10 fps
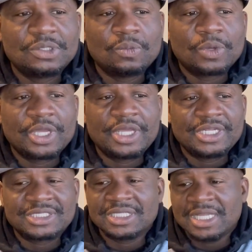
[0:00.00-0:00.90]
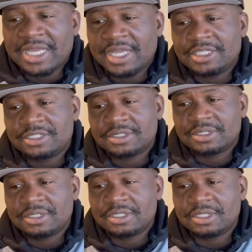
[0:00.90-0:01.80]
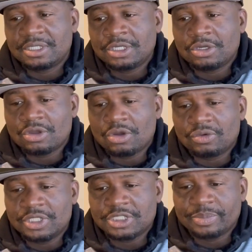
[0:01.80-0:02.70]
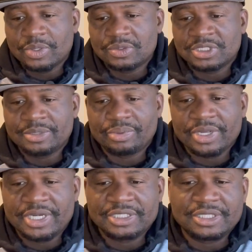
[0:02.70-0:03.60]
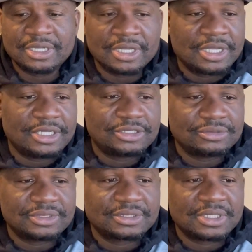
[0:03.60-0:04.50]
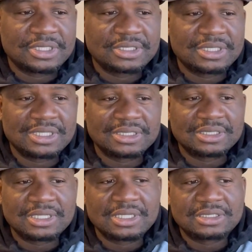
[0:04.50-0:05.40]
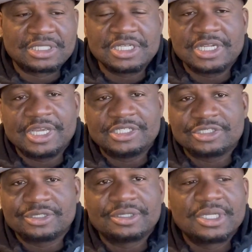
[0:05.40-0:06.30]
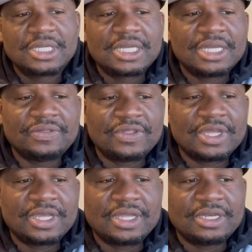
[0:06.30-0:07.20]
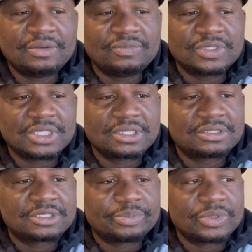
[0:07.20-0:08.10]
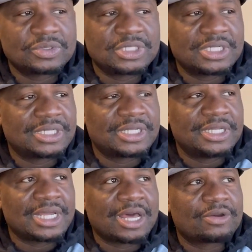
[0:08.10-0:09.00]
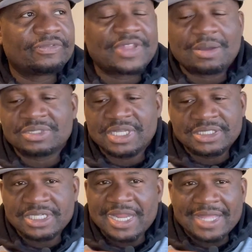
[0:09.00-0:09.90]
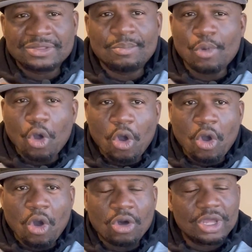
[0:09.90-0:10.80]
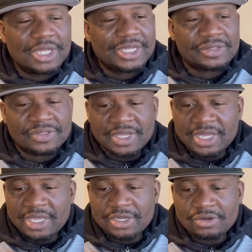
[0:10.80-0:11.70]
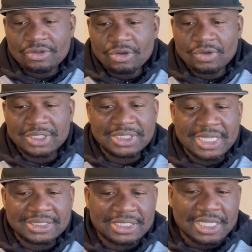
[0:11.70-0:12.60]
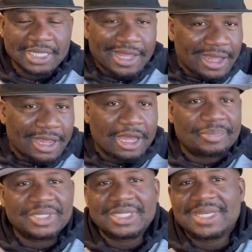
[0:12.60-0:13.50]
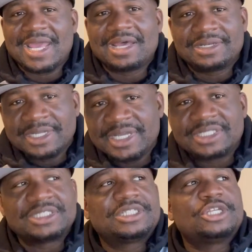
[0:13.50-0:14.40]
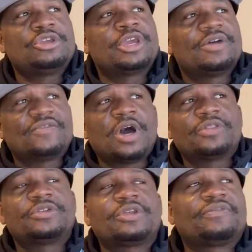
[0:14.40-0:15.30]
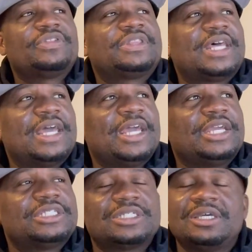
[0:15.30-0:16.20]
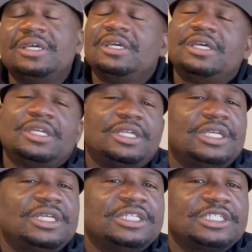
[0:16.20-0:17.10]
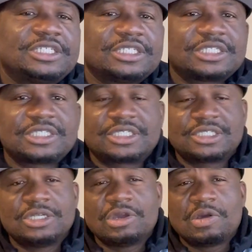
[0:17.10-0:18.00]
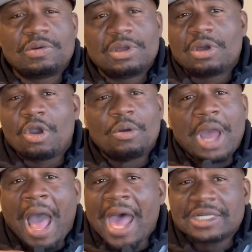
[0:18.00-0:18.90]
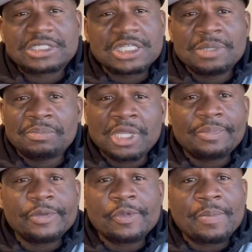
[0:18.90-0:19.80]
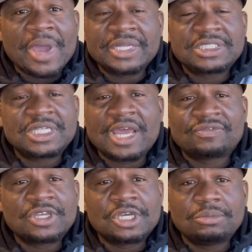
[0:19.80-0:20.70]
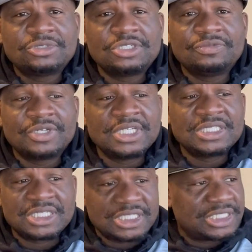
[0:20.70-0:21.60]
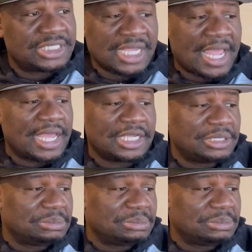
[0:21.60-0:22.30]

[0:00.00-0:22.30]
when it's alleged, you know, he supposedly brandished a gun to a teenager. And then it was I don't know if that was an incident at the mall, and then, you know, at the club, and then now this, and then you have other different things. It's just, you know, honestly, maybe we might just have to come to the realization that